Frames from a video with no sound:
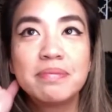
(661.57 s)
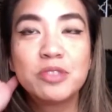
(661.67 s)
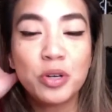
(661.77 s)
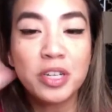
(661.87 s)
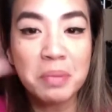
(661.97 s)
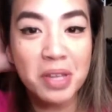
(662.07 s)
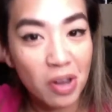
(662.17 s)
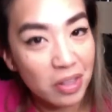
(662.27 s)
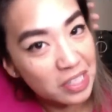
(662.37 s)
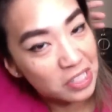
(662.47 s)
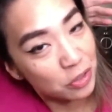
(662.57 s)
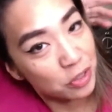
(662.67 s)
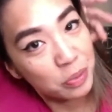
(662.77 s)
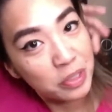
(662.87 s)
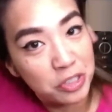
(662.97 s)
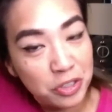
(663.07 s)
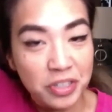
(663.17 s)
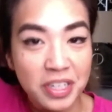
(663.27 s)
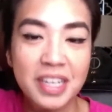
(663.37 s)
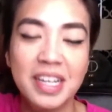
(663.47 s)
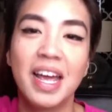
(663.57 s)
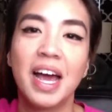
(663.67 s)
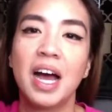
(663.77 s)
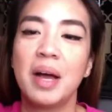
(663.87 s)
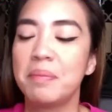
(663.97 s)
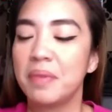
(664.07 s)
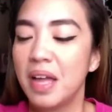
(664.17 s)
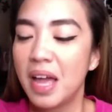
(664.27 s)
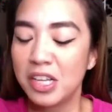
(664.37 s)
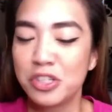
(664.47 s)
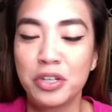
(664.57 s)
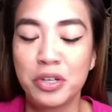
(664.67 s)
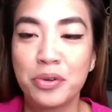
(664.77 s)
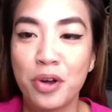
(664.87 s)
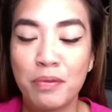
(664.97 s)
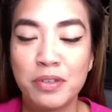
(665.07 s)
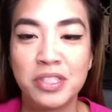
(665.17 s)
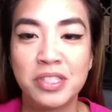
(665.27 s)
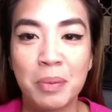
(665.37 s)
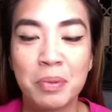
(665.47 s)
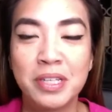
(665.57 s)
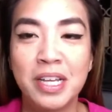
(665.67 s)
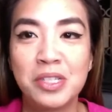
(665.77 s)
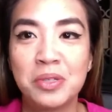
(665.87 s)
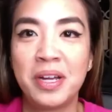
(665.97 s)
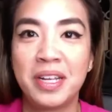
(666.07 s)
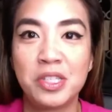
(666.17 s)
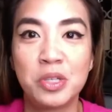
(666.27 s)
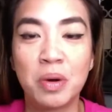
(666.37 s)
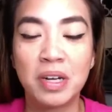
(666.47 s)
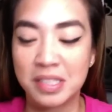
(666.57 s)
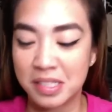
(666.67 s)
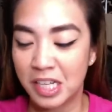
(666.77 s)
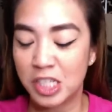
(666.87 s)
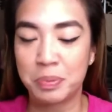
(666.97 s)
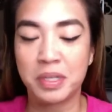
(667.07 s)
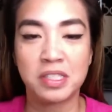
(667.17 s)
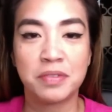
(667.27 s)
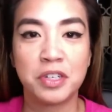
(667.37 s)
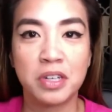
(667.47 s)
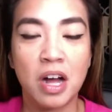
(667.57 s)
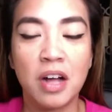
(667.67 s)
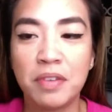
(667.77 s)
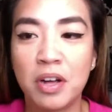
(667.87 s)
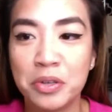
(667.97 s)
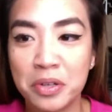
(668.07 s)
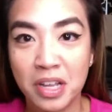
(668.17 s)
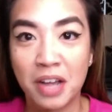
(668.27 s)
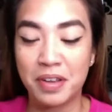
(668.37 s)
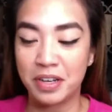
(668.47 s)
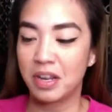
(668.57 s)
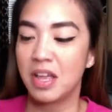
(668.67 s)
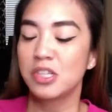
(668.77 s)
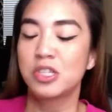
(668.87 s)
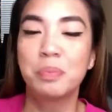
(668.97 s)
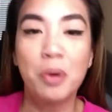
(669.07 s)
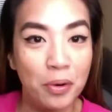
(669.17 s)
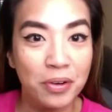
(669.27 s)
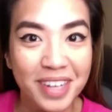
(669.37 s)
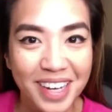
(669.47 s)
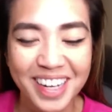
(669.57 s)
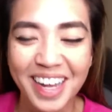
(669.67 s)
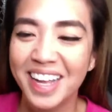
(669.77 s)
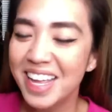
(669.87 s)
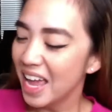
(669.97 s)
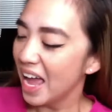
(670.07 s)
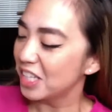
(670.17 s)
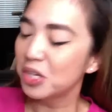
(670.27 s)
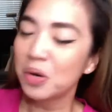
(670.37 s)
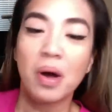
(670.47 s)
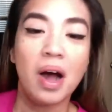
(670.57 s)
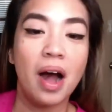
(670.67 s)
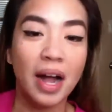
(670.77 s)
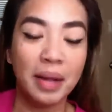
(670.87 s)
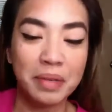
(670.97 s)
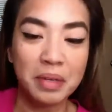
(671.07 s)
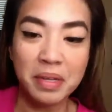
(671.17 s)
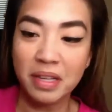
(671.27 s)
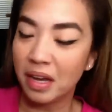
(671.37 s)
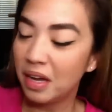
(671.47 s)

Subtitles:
joining me on this 31 journey. As y'all know, conference is a cynical day, so I get to walk the stage because of you, of all your love and support. So I'm going to be,